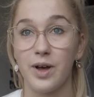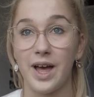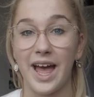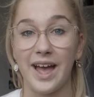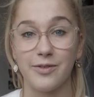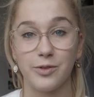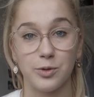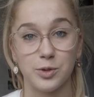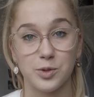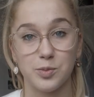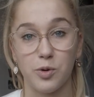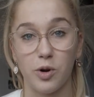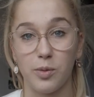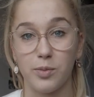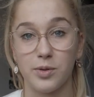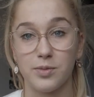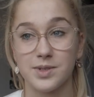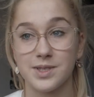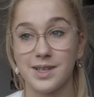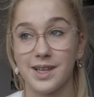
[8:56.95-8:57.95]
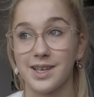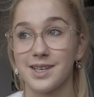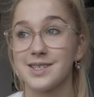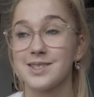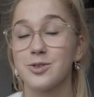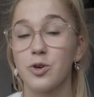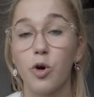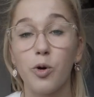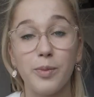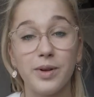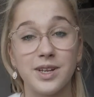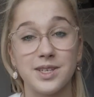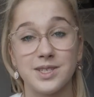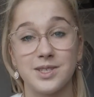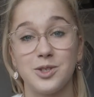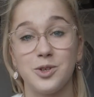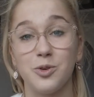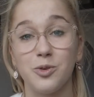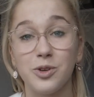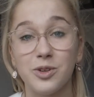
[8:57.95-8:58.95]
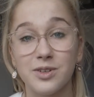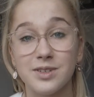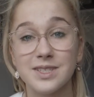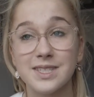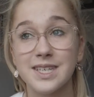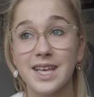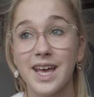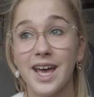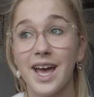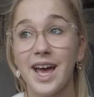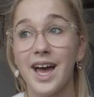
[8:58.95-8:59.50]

had those problems. Like so many students